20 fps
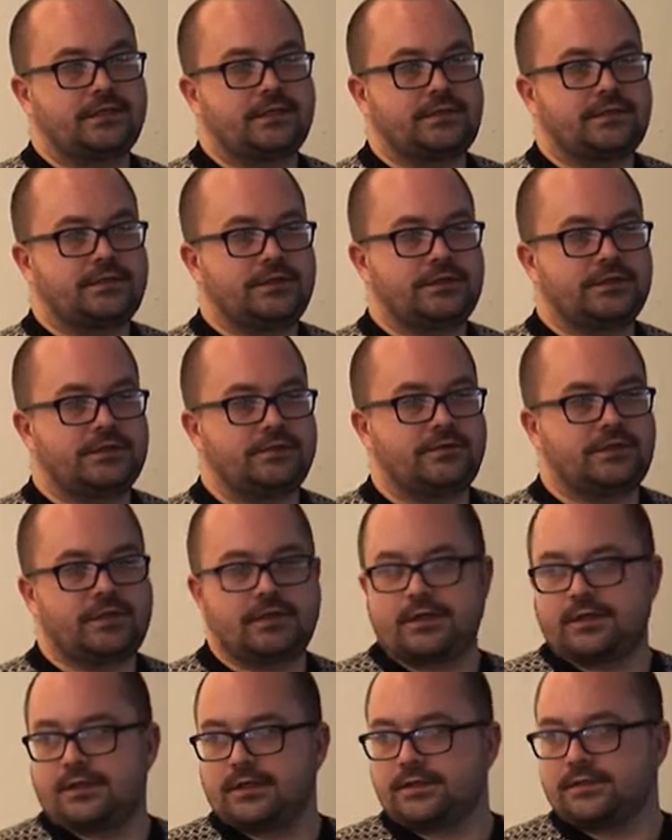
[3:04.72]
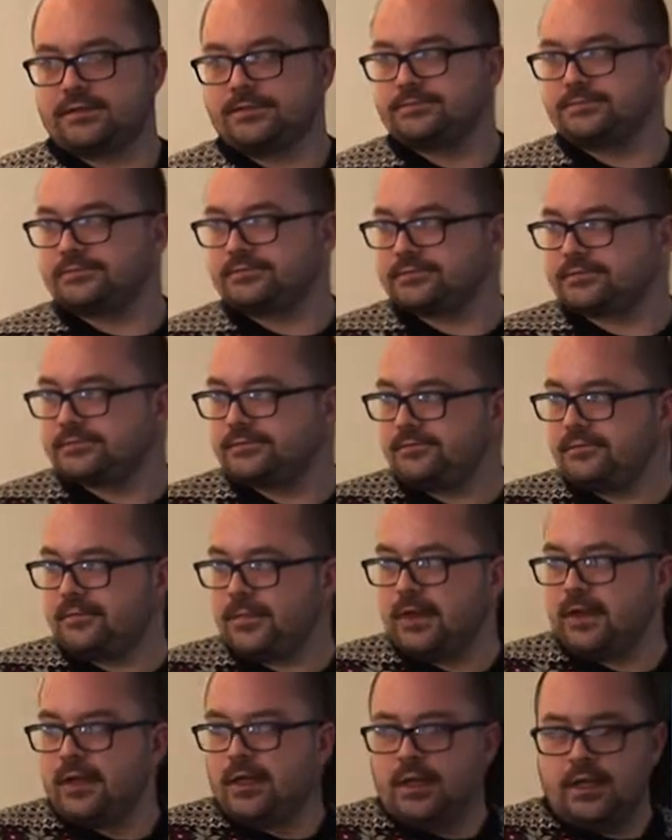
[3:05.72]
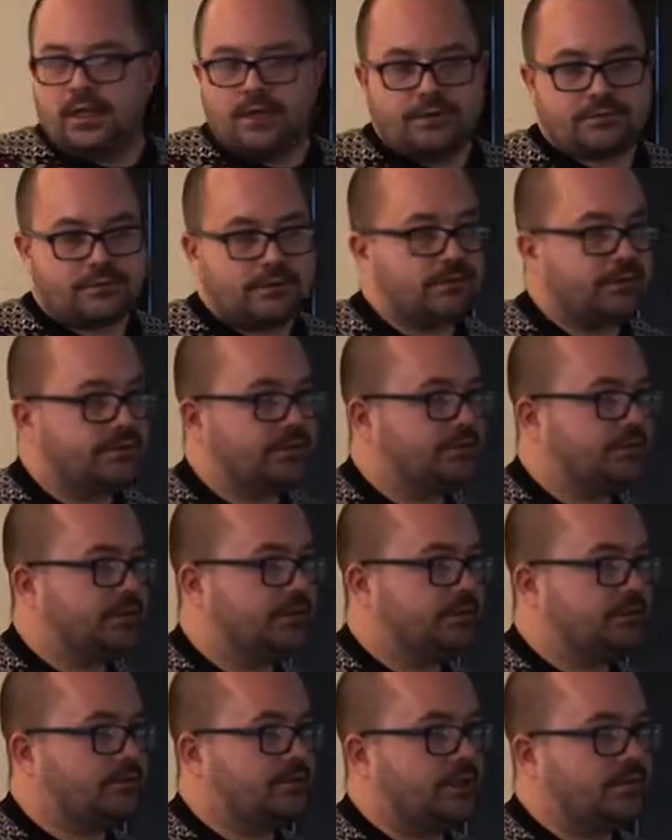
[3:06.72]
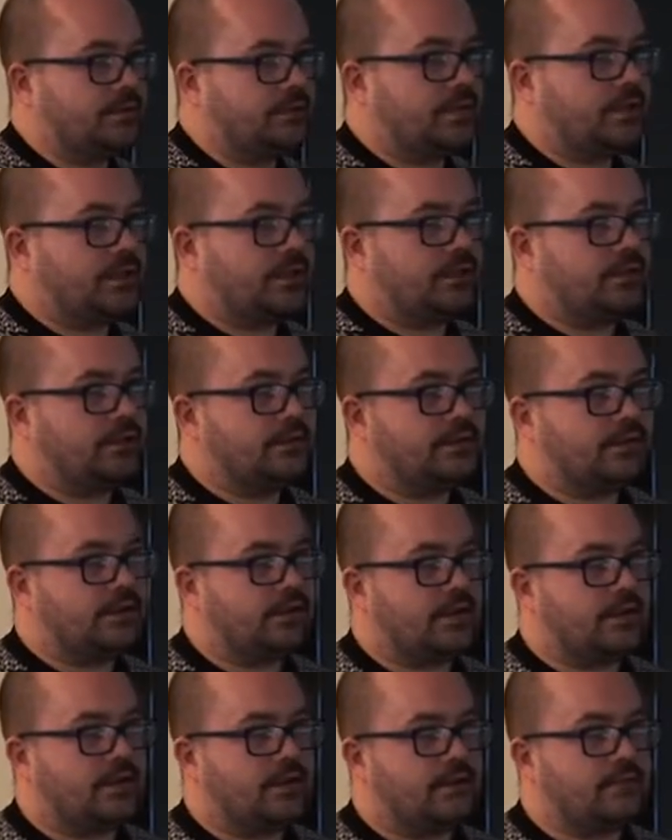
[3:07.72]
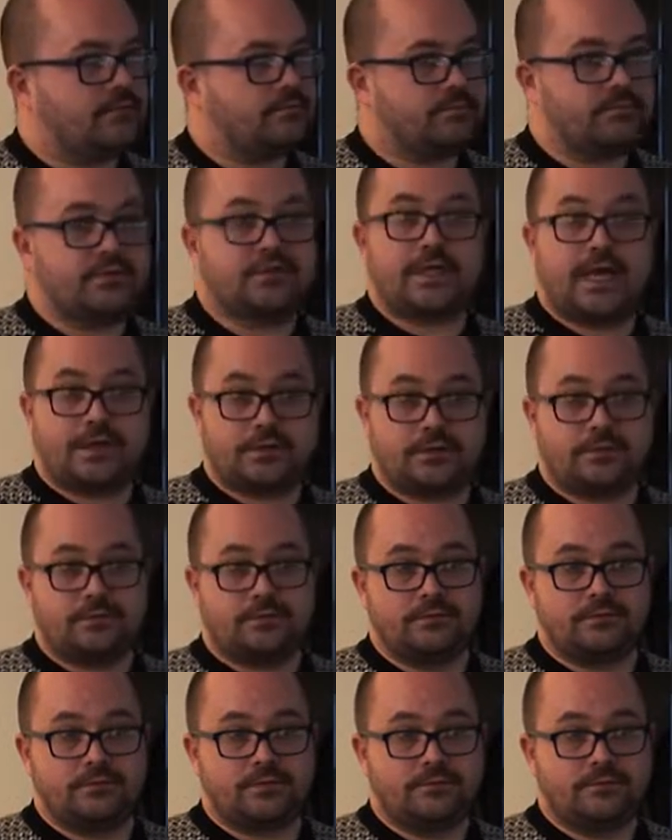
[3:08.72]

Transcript: institutes are like. So I wanted to go around and shadow.